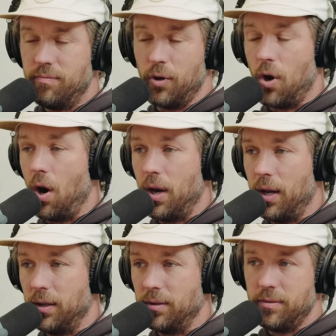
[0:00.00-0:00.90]

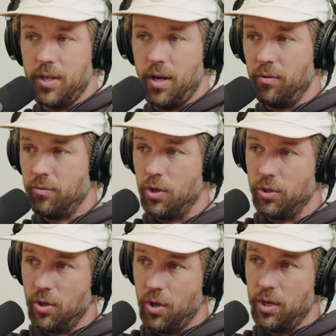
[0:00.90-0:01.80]
regarding you know
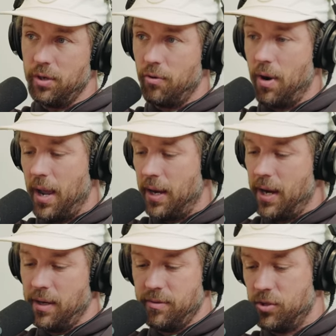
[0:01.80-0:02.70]
good good and grant
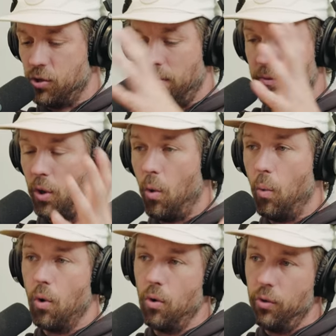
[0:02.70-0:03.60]
and sort of the
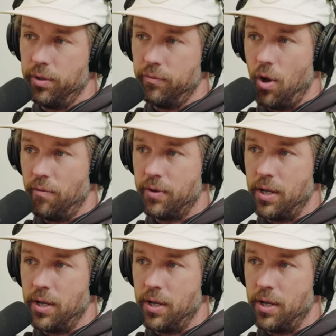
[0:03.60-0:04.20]
whole world of golf